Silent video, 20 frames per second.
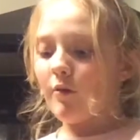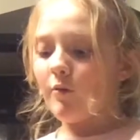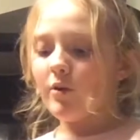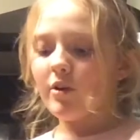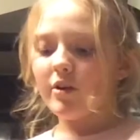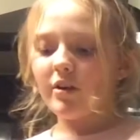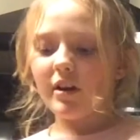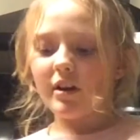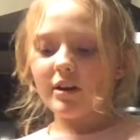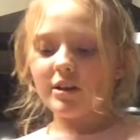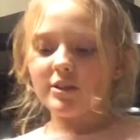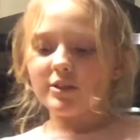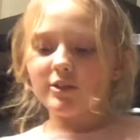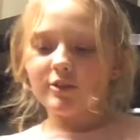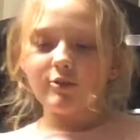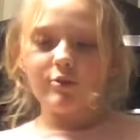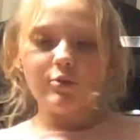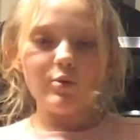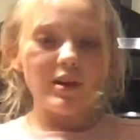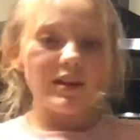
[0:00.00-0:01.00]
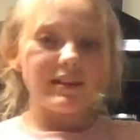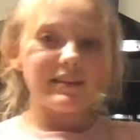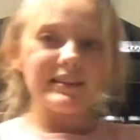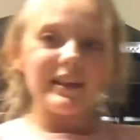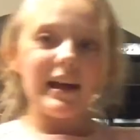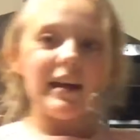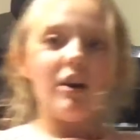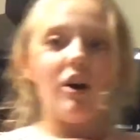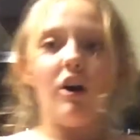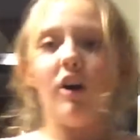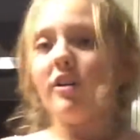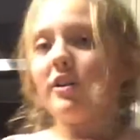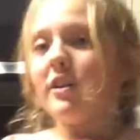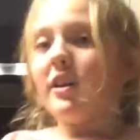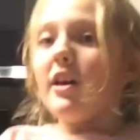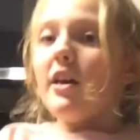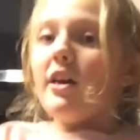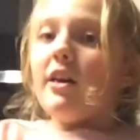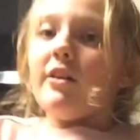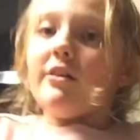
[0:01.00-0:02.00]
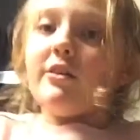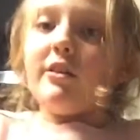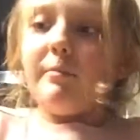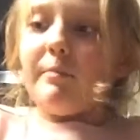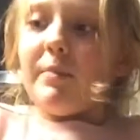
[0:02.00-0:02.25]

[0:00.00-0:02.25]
We're gonna squeeze that on the